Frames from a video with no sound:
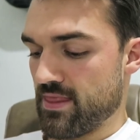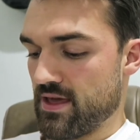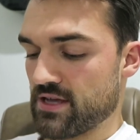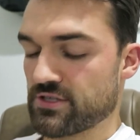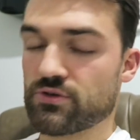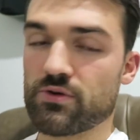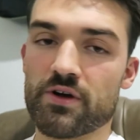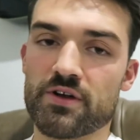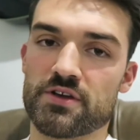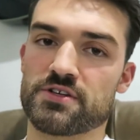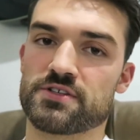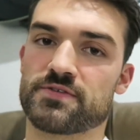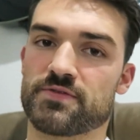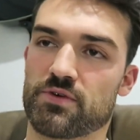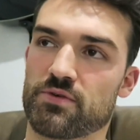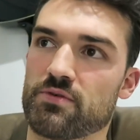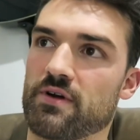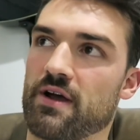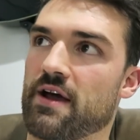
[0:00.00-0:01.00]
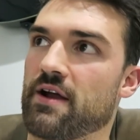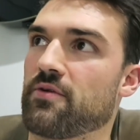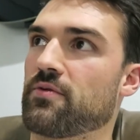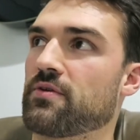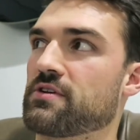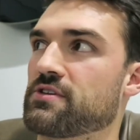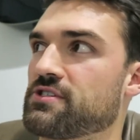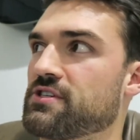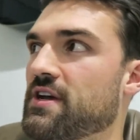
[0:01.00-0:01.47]
it's quite useful, and I
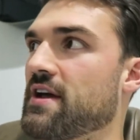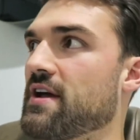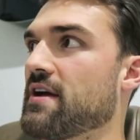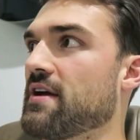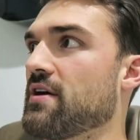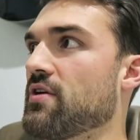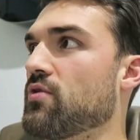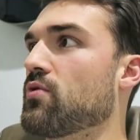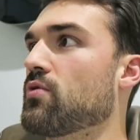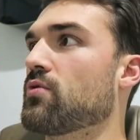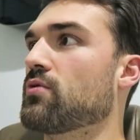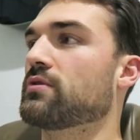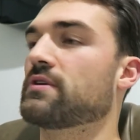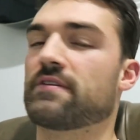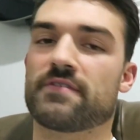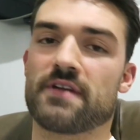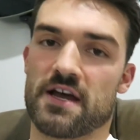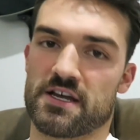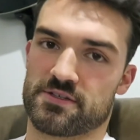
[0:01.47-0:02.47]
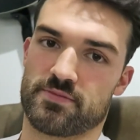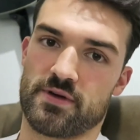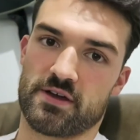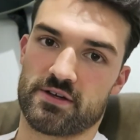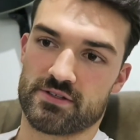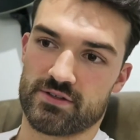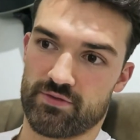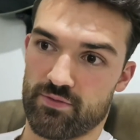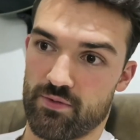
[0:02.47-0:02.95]
want to share all different
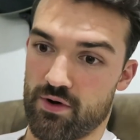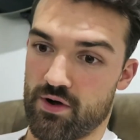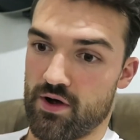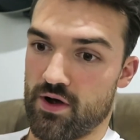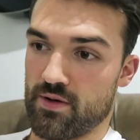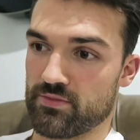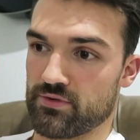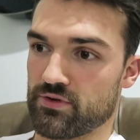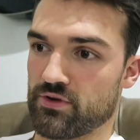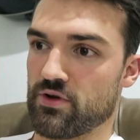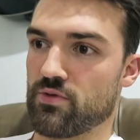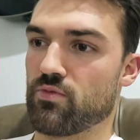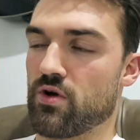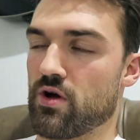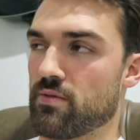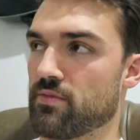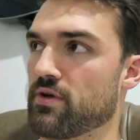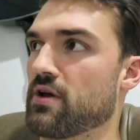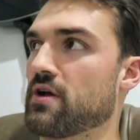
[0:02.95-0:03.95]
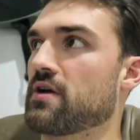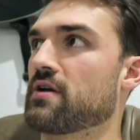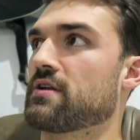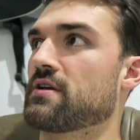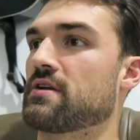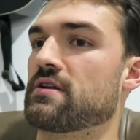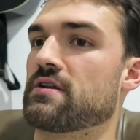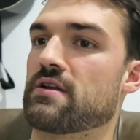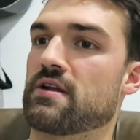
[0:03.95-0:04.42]
aspects of what I'm doing, what I'm
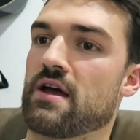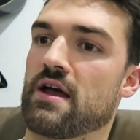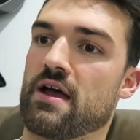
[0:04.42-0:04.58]
learning,